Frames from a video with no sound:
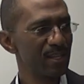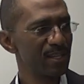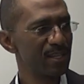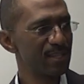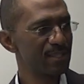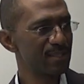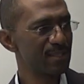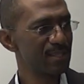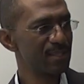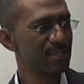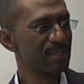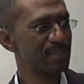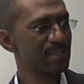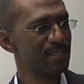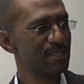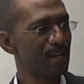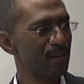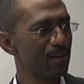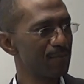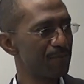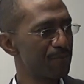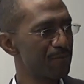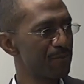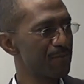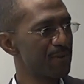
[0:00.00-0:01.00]
this
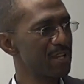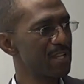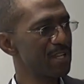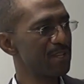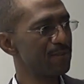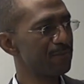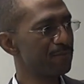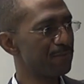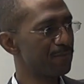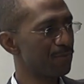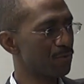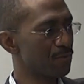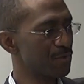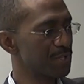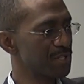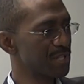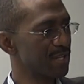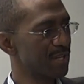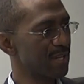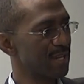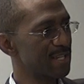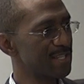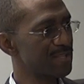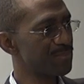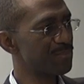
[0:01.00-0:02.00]

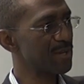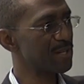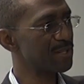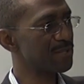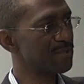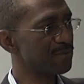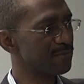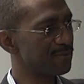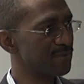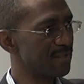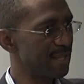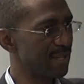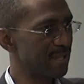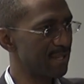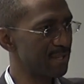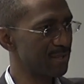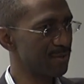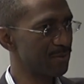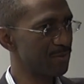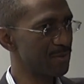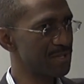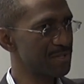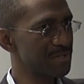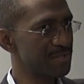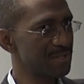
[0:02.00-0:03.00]
self-reinforcing aspect of
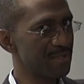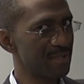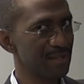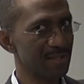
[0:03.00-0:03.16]
language,